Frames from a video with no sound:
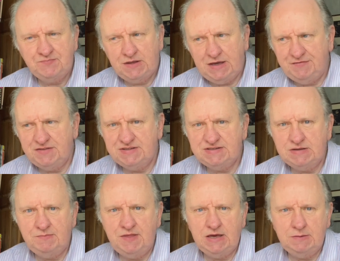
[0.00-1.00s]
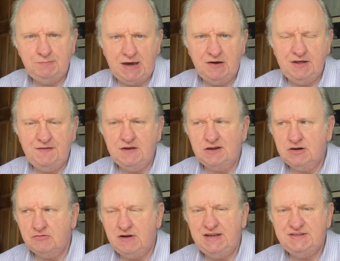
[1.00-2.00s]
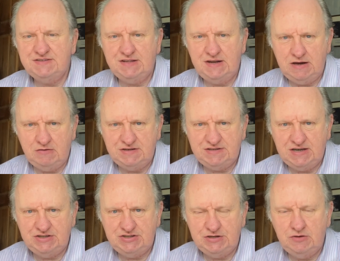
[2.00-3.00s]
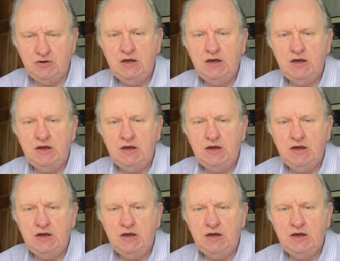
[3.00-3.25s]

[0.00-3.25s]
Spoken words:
If there's something about it that grates, that irritates you,